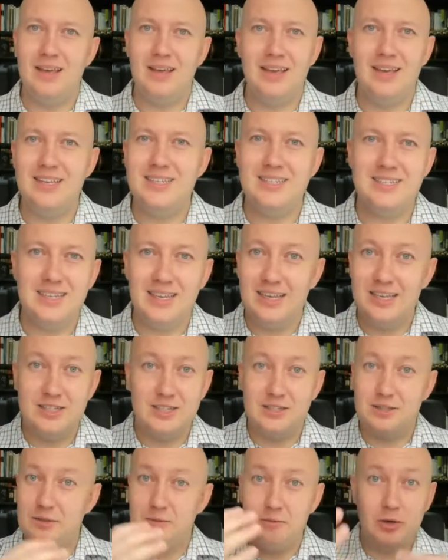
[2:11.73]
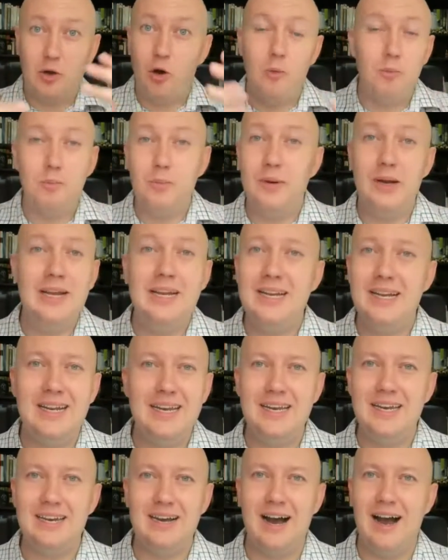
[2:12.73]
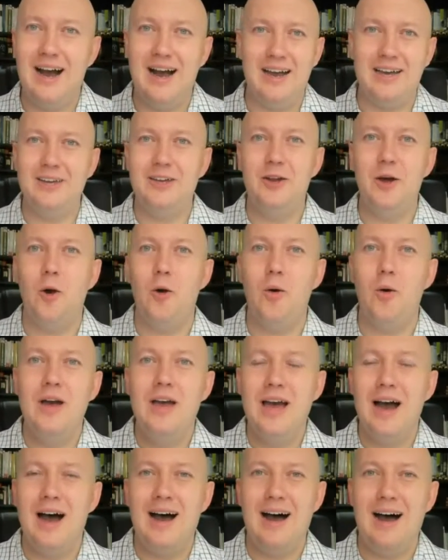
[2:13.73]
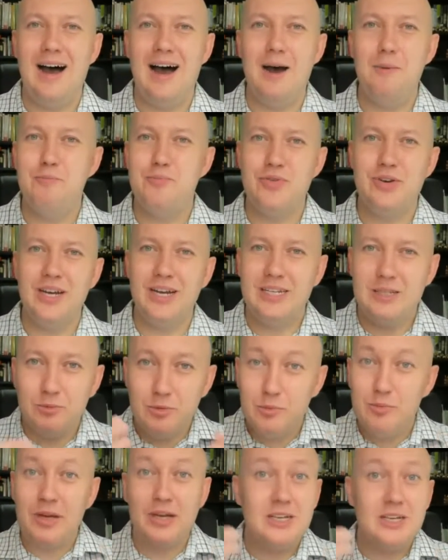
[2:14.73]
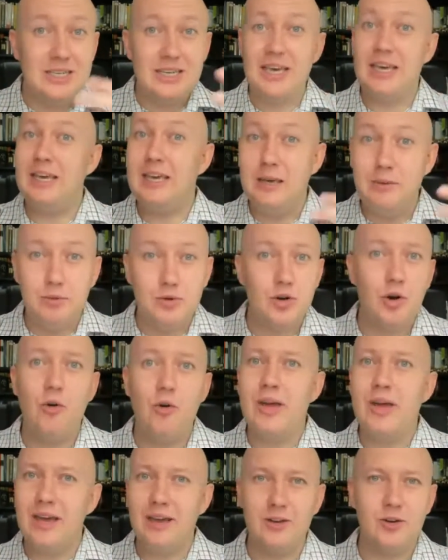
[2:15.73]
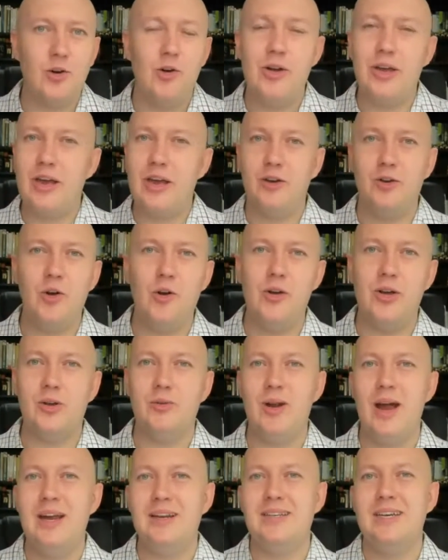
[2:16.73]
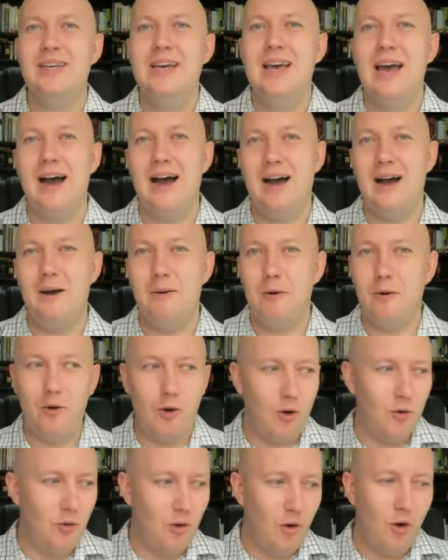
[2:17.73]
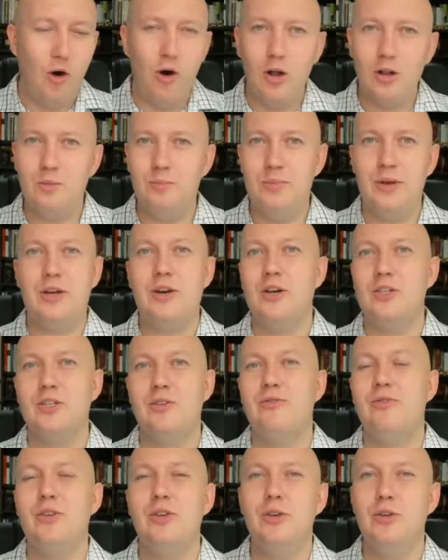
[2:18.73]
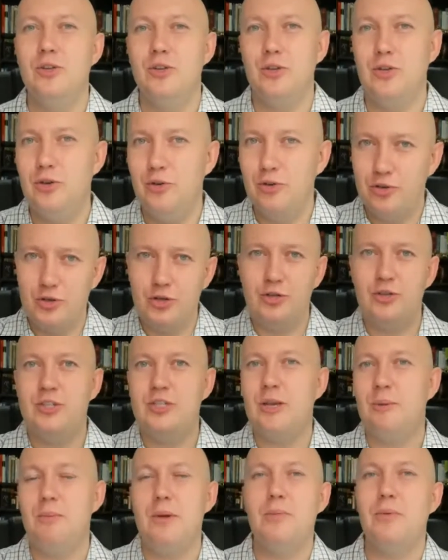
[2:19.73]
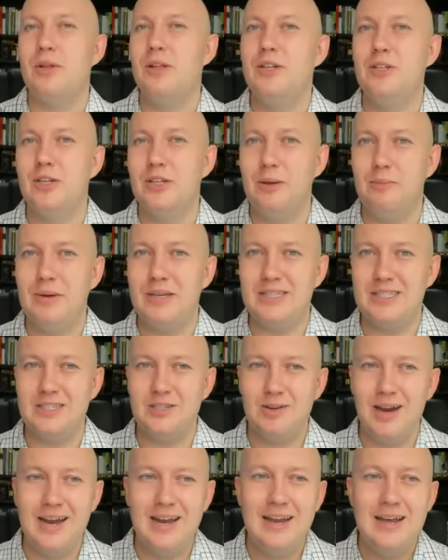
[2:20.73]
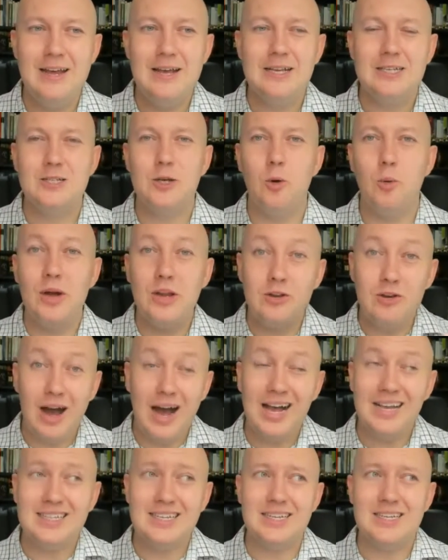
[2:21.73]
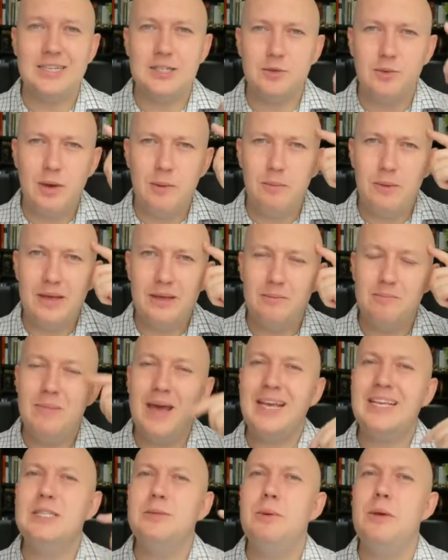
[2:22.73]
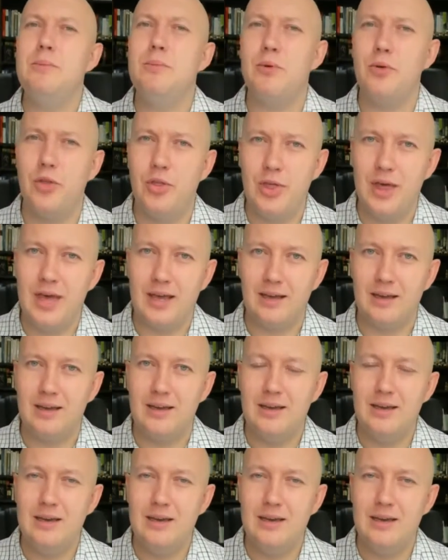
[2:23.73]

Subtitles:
is completely unpredictable because it can keep growing and growing and growing, right? All because of you introduce some people into the business, right? So when you answer this way, it makes people think,